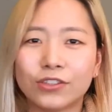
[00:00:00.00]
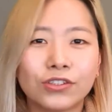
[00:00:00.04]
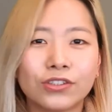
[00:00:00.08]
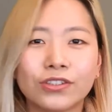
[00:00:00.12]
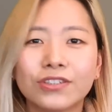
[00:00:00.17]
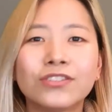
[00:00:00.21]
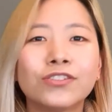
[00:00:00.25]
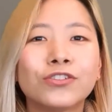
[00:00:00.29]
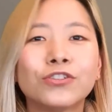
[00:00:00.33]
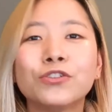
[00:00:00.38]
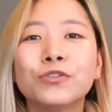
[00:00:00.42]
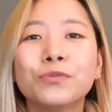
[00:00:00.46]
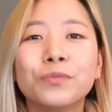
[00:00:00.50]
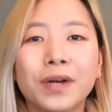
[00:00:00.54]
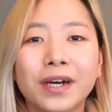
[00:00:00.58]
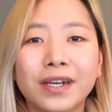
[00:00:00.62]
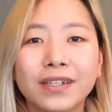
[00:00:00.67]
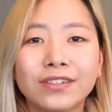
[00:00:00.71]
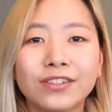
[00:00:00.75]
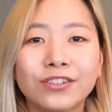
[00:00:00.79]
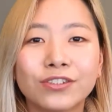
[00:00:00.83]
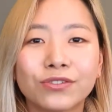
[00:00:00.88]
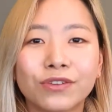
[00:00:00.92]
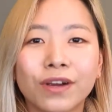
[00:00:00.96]
It's too
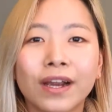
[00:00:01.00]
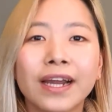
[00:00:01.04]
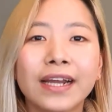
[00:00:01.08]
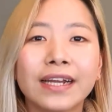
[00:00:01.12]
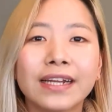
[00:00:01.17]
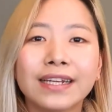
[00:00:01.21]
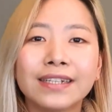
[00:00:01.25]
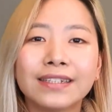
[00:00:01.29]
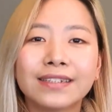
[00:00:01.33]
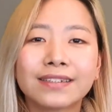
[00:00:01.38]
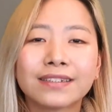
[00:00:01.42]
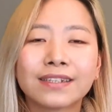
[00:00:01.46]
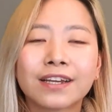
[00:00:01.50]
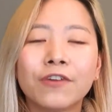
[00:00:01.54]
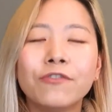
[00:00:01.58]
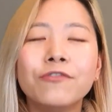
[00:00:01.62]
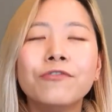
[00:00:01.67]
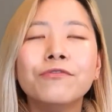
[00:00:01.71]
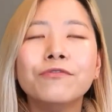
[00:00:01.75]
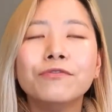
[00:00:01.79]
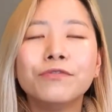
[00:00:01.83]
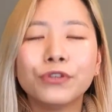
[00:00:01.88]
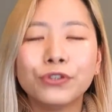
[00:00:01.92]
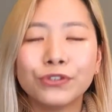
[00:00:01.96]
much, right? It's
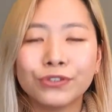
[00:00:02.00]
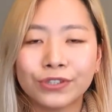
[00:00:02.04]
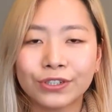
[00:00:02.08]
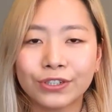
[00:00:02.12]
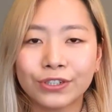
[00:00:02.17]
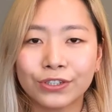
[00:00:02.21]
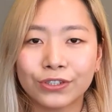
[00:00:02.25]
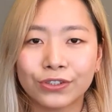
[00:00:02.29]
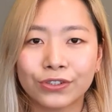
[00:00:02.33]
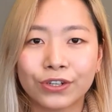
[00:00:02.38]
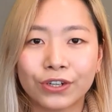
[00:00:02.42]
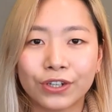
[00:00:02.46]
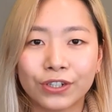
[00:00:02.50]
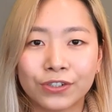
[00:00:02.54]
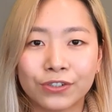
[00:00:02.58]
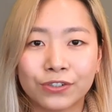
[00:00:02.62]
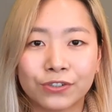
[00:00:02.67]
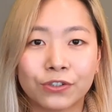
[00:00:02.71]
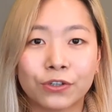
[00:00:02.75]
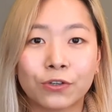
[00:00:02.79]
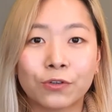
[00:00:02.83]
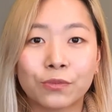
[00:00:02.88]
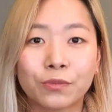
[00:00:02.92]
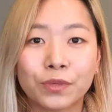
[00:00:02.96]
confusing you guys
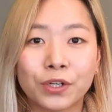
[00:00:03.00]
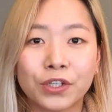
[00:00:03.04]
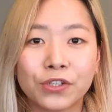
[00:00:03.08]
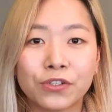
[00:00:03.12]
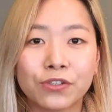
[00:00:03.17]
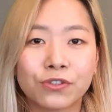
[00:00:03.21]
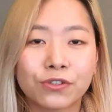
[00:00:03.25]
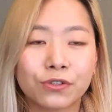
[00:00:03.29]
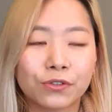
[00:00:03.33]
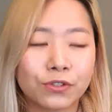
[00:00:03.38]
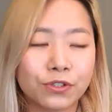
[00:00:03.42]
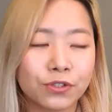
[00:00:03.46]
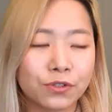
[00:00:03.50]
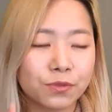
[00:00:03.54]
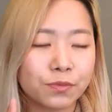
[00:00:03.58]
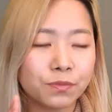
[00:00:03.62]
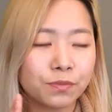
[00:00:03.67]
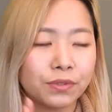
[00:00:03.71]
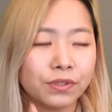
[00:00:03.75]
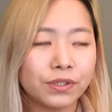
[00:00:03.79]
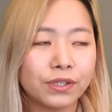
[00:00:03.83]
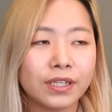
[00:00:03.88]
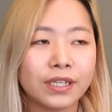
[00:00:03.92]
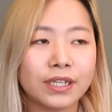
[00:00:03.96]
so much. So just
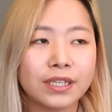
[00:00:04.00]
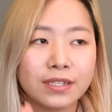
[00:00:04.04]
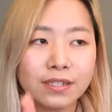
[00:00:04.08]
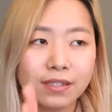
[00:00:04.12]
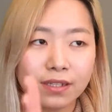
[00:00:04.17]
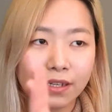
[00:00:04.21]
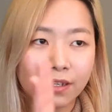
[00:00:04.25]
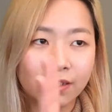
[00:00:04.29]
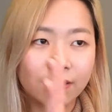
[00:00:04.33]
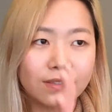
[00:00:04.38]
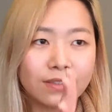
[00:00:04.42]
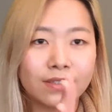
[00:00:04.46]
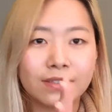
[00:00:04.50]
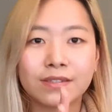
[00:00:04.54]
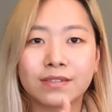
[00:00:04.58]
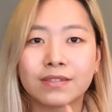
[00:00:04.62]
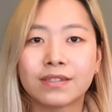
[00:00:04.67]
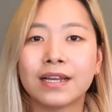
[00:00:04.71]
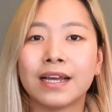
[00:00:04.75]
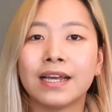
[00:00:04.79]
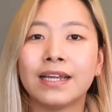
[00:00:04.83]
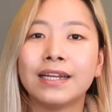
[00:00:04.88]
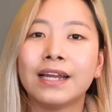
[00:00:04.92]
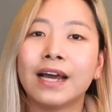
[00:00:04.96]
please
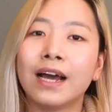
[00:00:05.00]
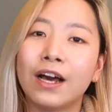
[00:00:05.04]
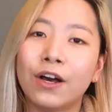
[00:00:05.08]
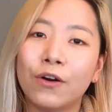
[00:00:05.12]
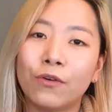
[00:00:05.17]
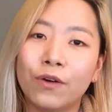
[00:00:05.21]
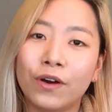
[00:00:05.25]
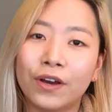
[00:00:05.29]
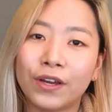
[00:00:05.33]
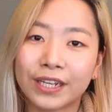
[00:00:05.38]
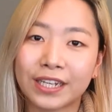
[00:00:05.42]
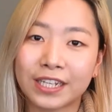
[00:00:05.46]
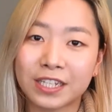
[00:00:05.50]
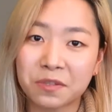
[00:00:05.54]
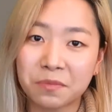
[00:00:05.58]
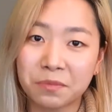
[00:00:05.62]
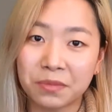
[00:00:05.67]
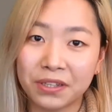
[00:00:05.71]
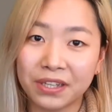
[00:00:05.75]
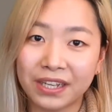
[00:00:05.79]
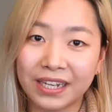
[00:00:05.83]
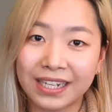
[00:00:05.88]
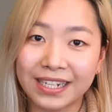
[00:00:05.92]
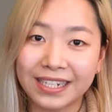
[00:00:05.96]
understand how I
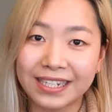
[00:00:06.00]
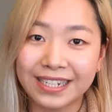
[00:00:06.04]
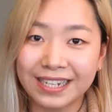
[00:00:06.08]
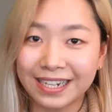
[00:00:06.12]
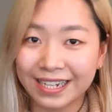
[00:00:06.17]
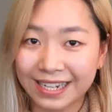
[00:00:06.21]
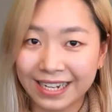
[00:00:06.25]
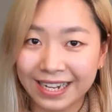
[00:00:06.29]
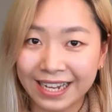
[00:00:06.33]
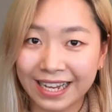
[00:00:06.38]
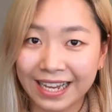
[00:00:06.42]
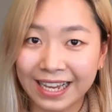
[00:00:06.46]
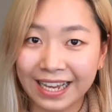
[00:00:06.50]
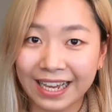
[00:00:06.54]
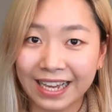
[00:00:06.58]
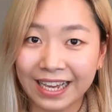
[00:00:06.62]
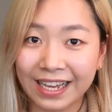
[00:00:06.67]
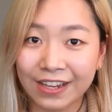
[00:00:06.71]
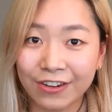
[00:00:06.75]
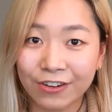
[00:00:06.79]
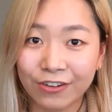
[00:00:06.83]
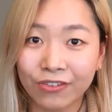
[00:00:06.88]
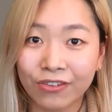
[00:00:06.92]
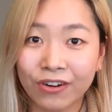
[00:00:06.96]
explained it
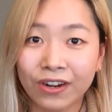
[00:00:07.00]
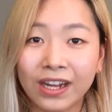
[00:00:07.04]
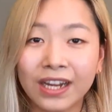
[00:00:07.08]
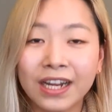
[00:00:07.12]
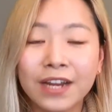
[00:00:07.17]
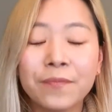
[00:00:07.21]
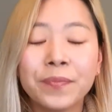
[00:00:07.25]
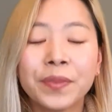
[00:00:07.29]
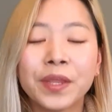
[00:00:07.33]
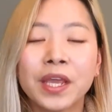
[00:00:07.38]
here, alright?